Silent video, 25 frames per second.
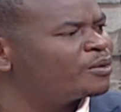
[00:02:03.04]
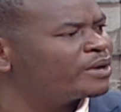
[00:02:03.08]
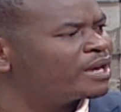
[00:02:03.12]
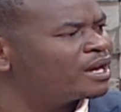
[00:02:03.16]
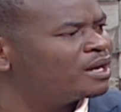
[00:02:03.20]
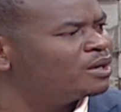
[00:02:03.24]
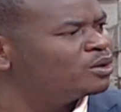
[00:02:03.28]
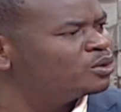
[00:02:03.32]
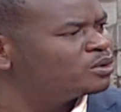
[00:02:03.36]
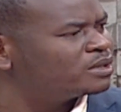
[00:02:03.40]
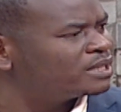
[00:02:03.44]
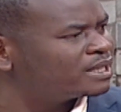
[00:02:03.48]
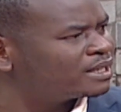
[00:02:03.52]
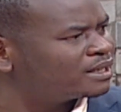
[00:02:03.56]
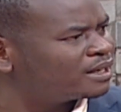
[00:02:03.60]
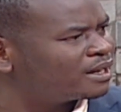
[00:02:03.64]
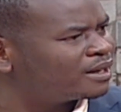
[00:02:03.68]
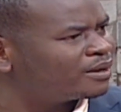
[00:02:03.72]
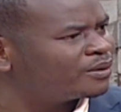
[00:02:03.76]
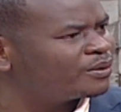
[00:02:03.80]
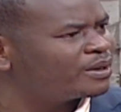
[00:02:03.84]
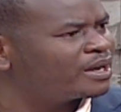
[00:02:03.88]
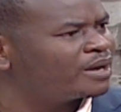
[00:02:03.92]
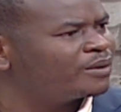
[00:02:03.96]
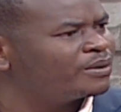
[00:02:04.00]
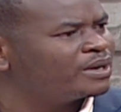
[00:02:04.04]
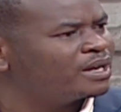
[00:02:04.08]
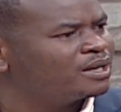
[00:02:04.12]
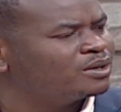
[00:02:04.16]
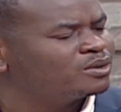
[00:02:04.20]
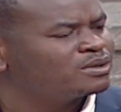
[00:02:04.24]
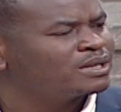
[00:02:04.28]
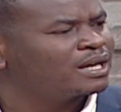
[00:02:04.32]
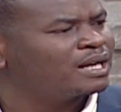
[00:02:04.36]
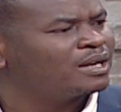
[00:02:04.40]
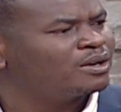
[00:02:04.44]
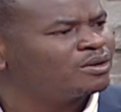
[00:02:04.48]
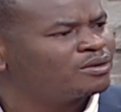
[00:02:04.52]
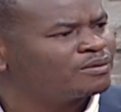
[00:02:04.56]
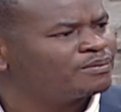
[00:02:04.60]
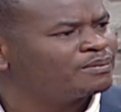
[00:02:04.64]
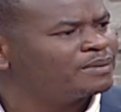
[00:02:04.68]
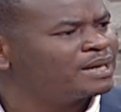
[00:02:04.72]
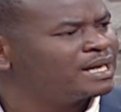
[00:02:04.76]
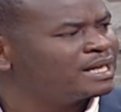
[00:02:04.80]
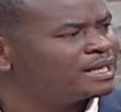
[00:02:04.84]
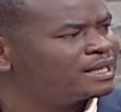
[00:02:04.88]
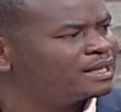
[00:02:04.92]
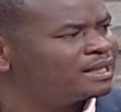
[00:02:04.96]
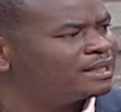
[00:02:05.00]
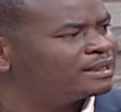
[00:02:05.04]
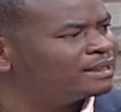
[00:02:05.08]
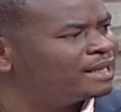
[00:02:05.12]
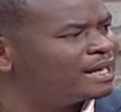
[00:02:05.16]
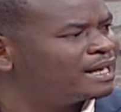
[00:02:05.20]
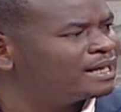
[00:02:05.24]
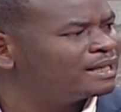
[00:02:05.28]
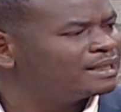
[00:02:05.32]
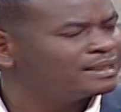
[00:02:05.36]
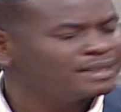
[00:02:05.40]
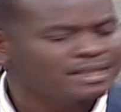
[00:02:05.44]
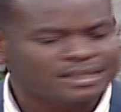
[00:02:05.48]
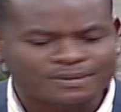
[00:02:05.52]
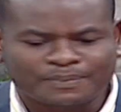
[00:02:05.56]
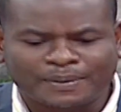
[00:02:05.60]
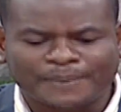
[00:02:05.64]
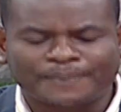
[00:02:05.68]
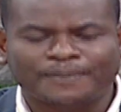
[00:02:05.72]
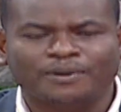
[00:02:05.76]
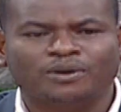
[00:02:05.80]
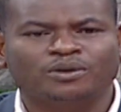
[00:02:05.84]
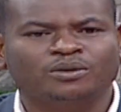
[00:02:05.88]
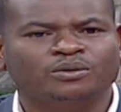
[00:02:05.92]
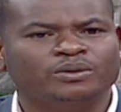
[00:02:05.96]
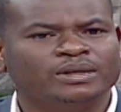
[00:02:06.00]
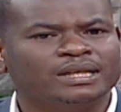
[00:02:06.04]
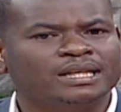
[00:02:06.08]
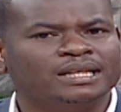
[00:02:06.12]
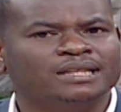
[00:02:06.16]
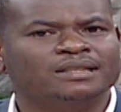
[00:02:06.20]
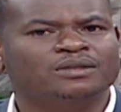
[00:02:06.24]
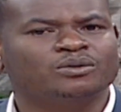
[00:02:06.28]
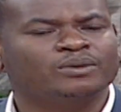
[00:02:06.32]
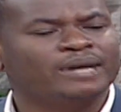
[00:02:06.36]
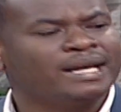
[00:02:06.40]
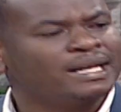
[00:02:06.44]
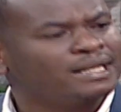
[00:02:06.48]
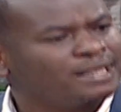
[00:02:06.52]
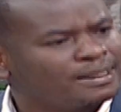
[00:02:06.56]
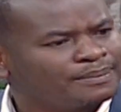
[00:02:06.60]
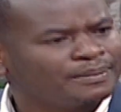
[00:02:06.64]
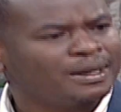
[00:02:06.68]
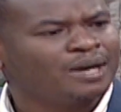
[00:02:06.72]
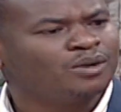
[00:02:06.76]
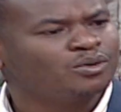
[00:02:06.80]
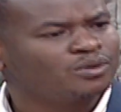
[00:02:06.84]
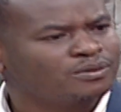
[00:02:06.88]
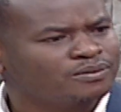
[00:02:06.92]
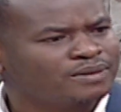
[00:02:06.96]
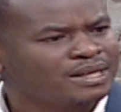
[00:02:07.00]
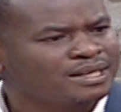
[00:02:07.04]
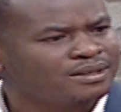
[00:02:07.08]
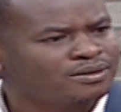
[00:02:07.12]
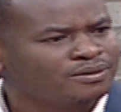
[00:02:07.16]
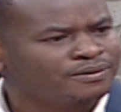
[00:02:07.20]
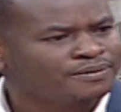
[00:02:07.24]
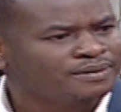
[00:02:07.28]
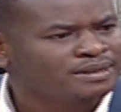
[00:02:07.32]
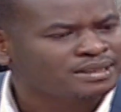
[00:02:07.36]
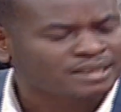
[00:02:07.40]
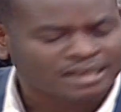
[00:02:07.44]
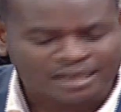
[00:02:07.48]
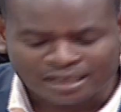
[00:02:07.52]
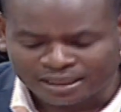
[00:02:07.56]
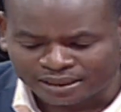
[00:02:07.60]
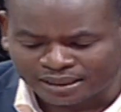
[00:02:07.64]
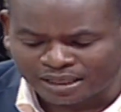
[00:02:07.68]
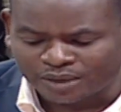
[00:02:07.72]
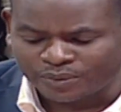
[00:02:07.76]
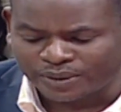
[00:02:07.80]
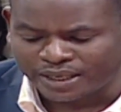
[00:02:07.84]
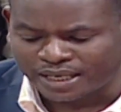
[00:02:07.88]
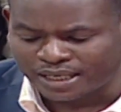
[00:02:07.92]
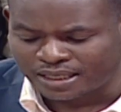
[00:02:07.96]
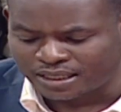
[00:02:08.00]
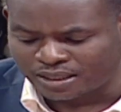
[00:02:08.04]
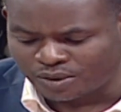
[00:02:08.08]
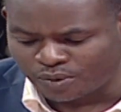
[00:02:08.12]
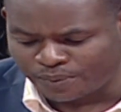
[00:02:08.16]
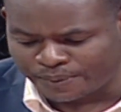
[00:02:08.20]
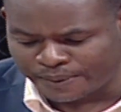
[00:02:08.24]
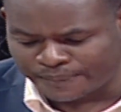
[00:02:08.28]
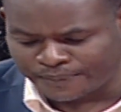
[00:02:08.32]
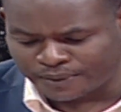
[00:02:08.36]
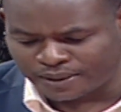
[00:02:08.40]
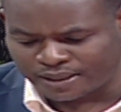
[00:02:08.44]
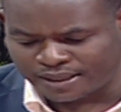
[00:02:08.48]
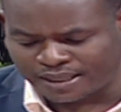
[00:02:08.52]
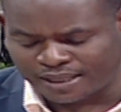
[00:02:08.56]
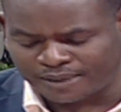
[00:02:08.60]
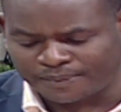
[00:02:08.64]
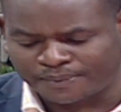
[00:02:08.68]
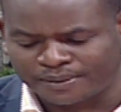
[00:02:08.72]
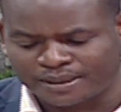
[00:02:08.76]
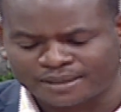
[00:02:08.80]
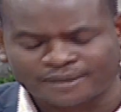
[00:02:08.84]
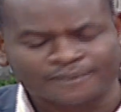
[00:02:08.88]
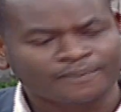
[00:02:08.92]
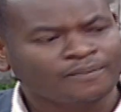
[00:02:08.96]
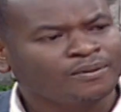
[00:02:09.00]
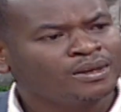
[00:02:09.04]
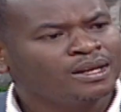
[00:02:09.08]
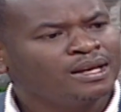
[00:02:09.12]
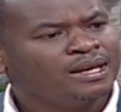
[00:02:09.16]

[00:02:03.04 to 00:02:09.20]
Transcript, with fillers: we are, looting, uh, we, are, we are losing a lot of money, then these people, we need to get them out of that office. Then we get new people in that place.